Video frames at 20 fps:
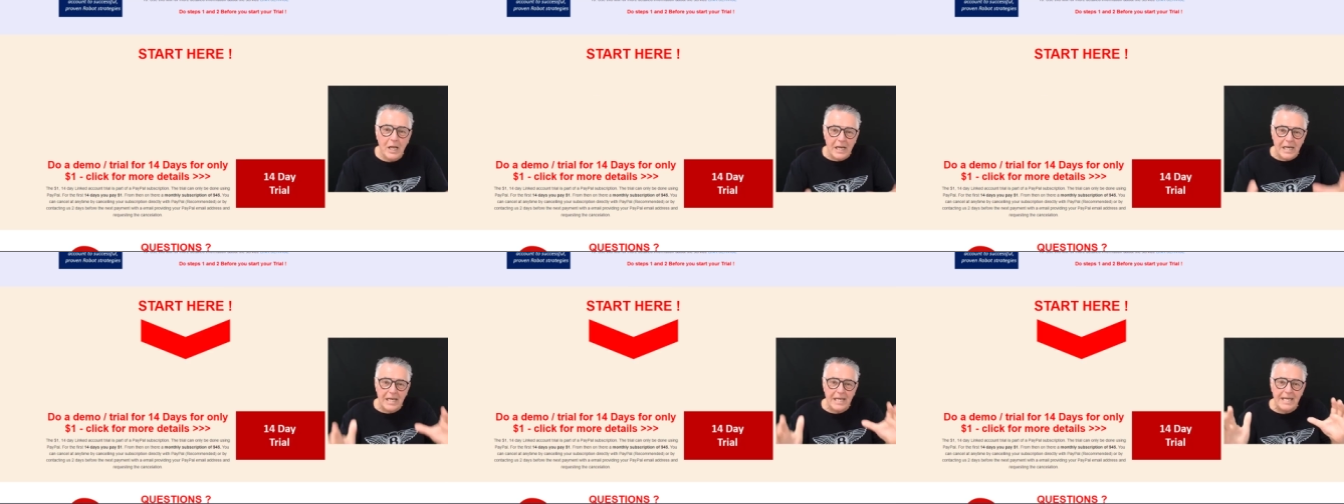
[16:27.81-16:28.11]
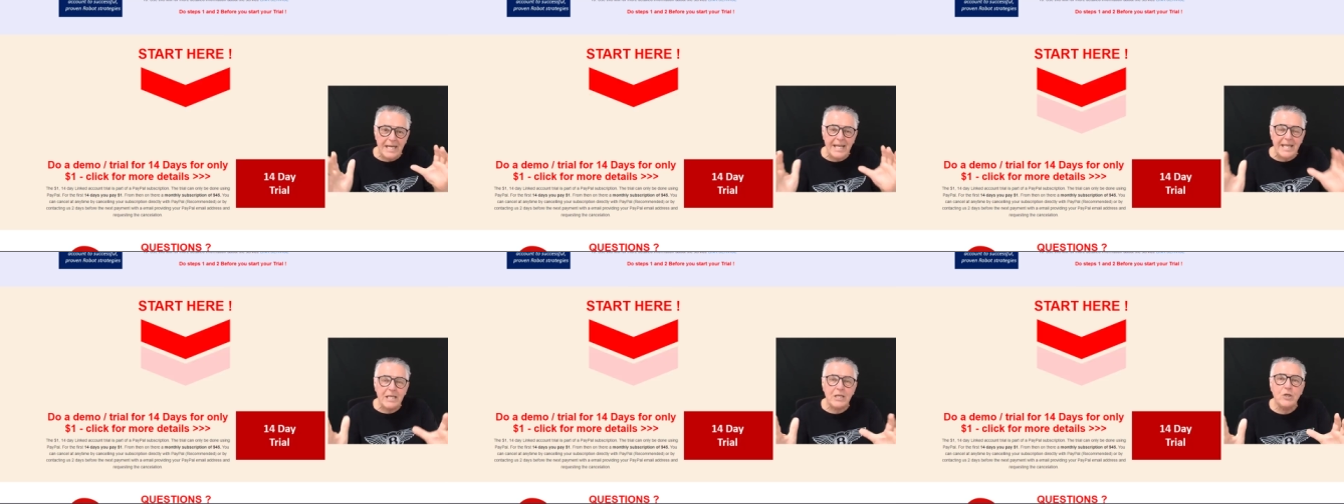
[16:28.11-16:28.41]

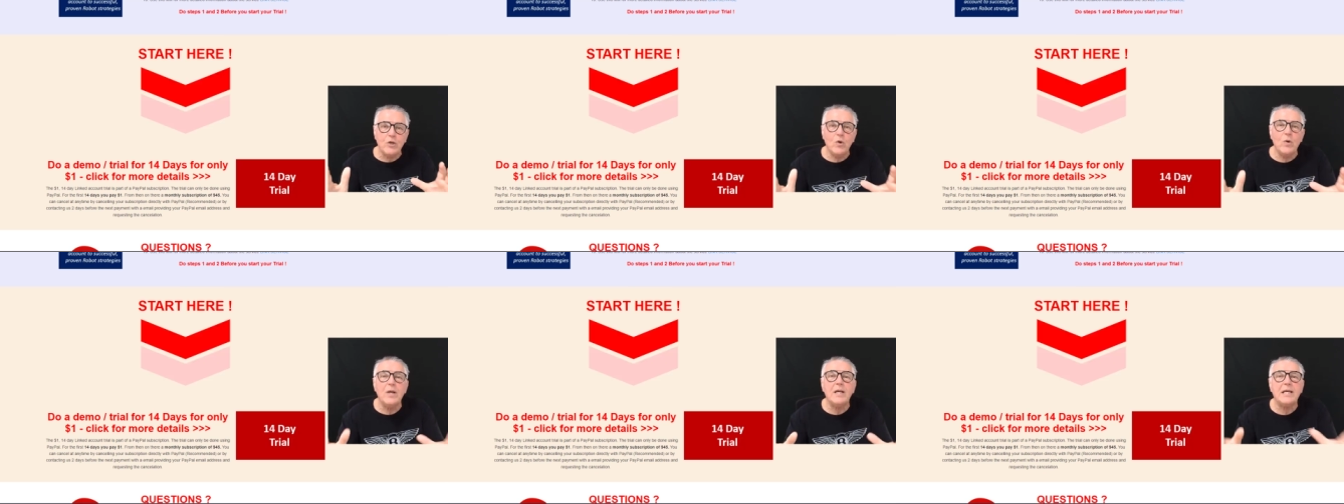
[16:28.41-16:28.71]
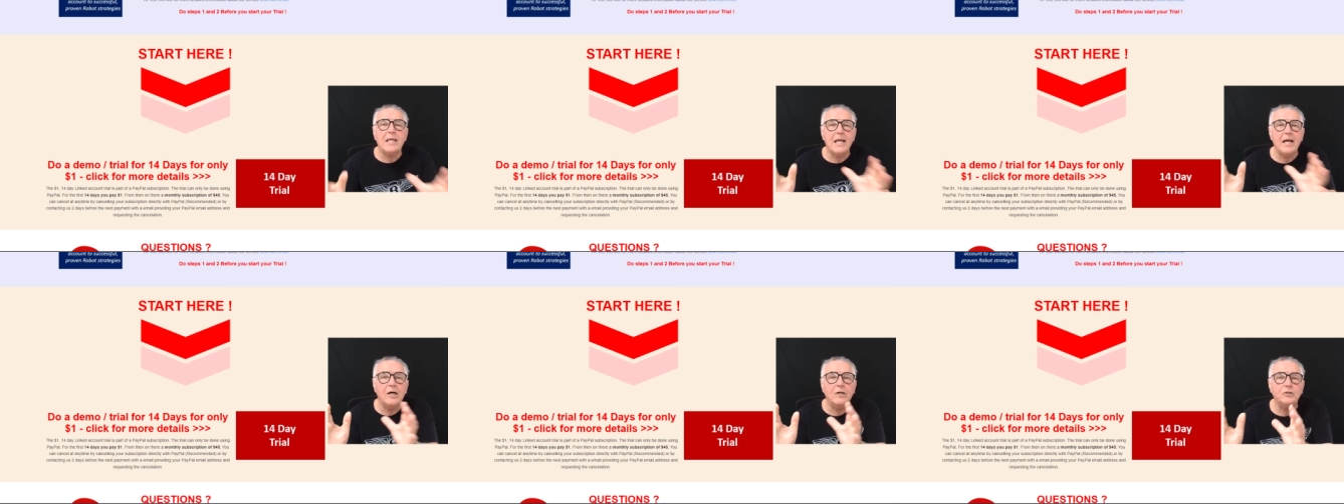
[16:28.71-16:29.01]
link your
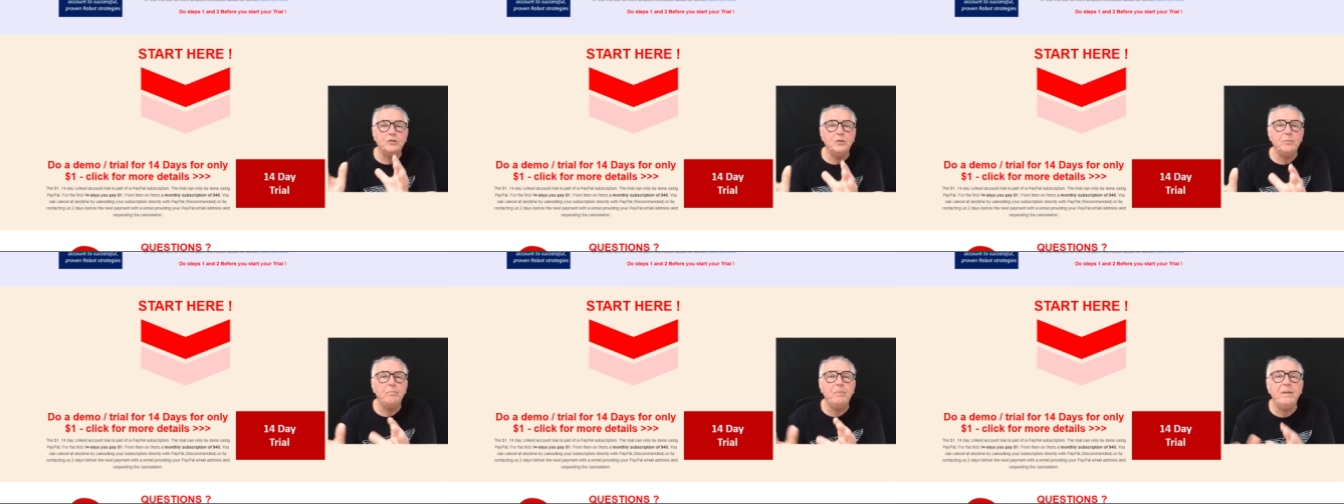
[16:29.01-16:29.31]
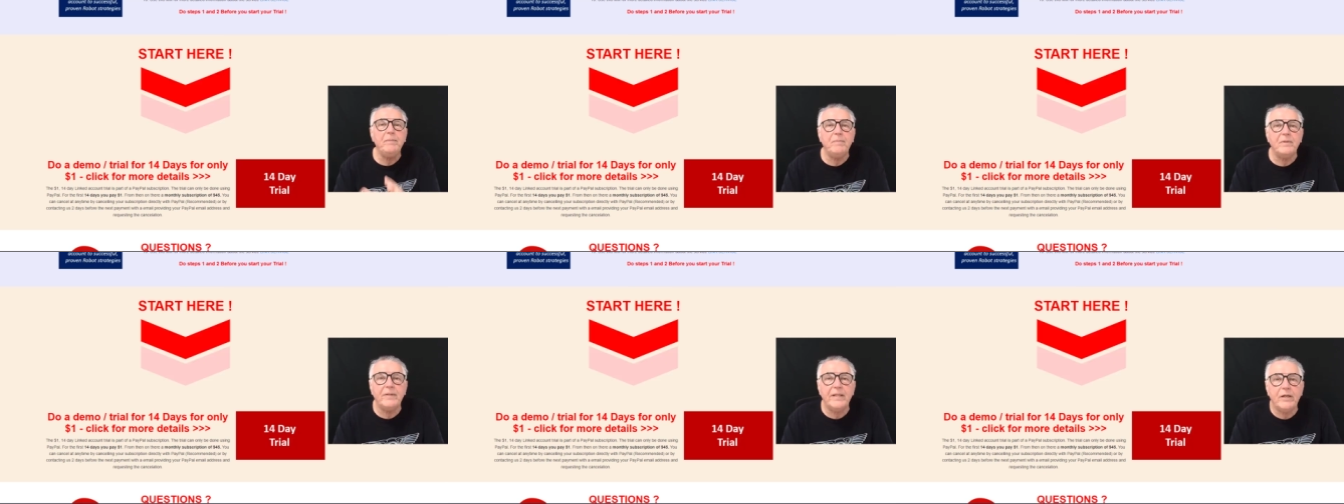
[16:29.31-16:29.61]
account to
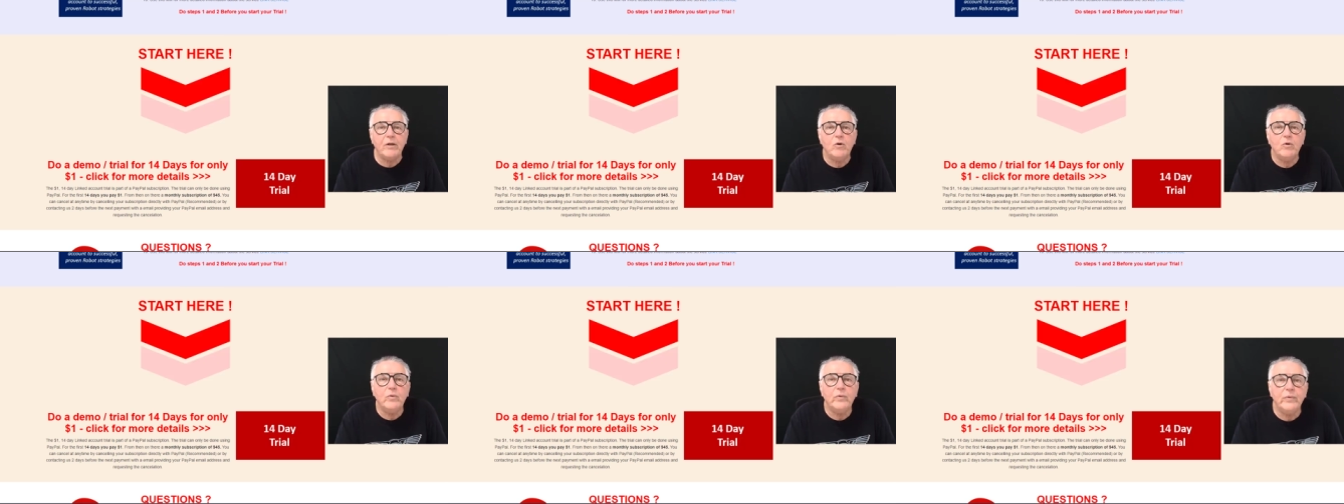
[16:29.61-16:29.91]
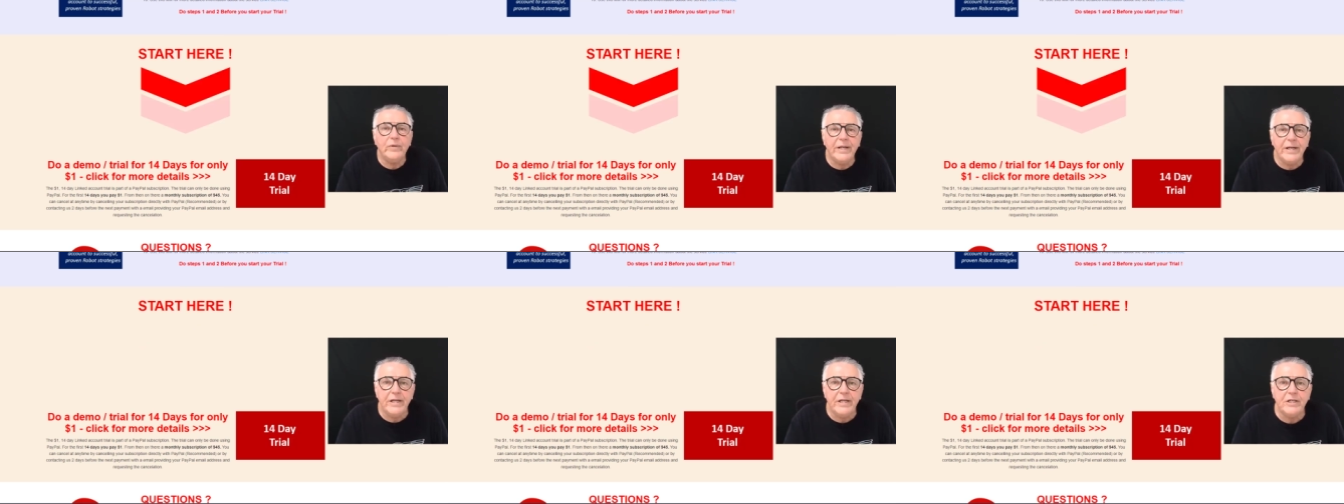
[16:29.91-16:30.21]
people that are
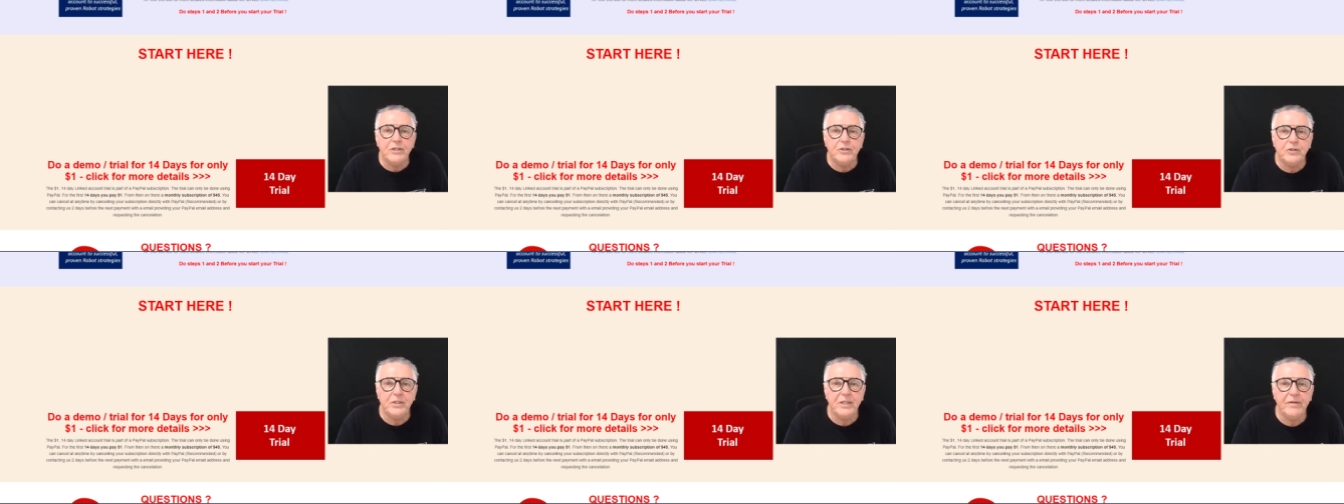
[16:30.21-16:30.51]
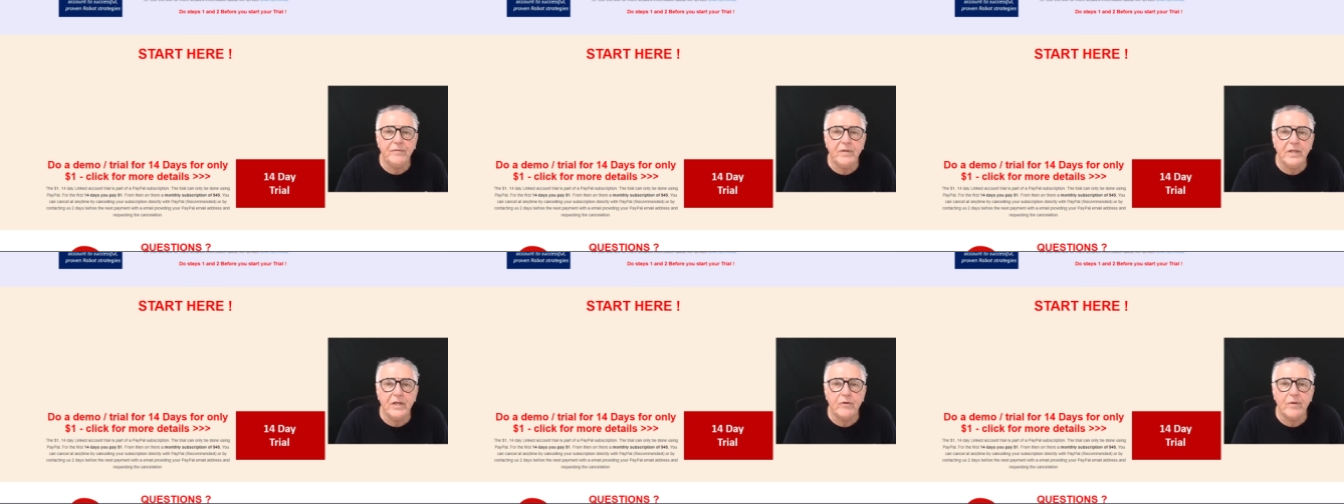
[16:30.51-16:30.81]
already
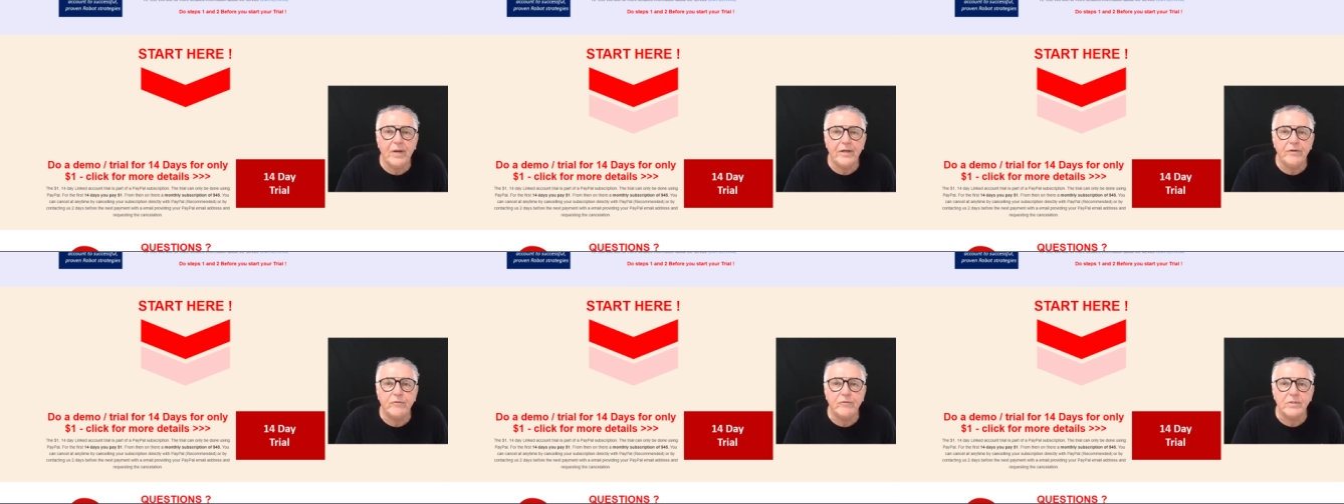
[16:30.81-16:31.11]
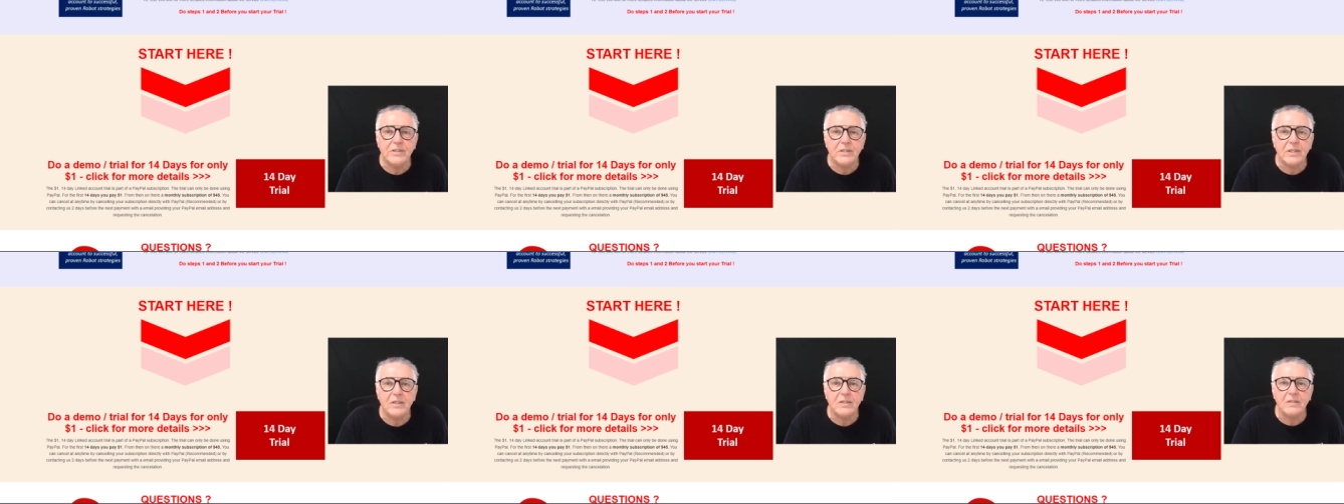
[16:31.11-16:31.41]
achieving great
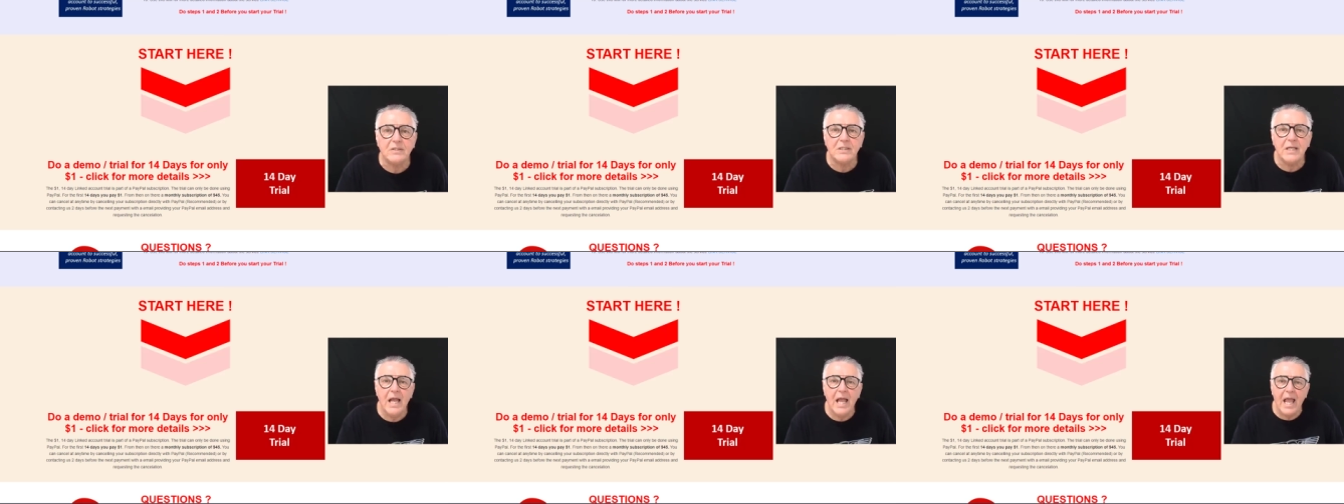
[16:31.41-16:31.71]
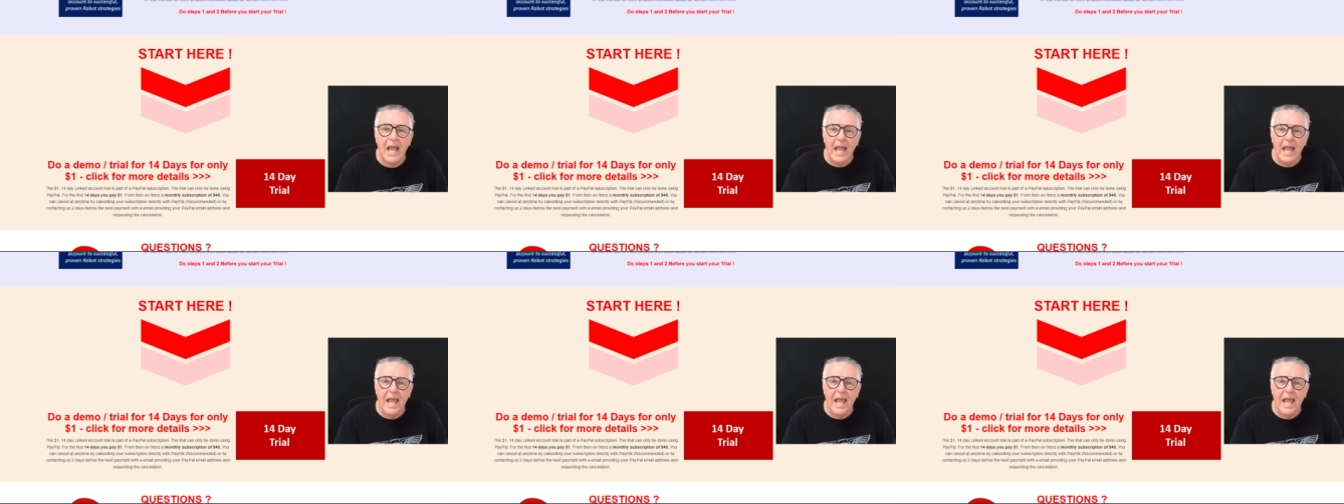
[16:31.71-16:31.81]
results